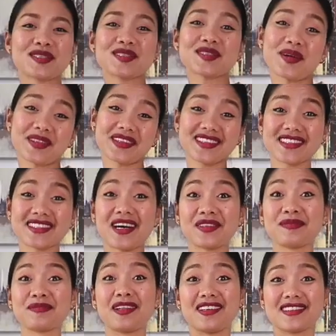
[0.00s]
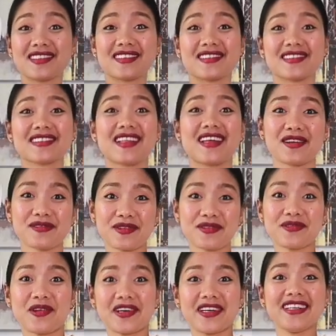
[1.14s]
So this is how the blouse looks like
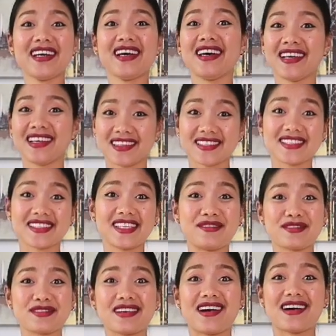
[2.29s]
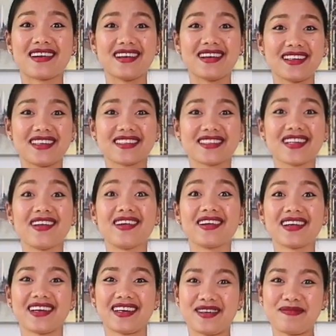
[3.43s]
when worn. The sleeves are a lot
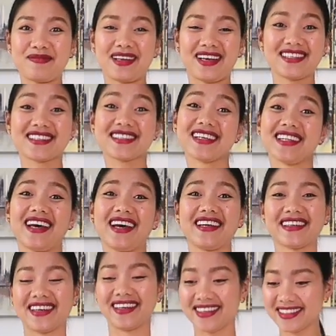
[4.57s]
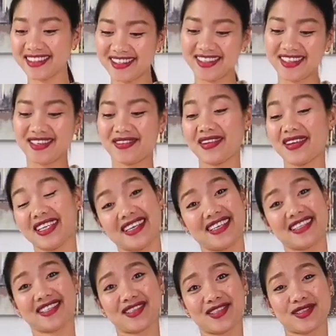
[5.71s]
longer, but I still like it. Well, I
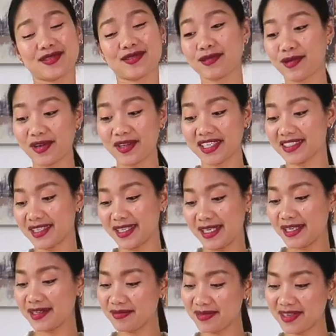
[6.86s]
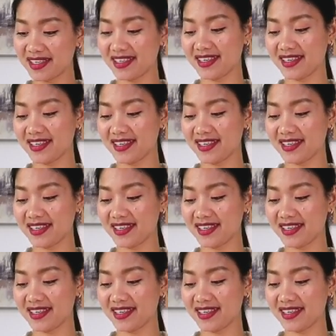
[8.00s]
can just roll it up.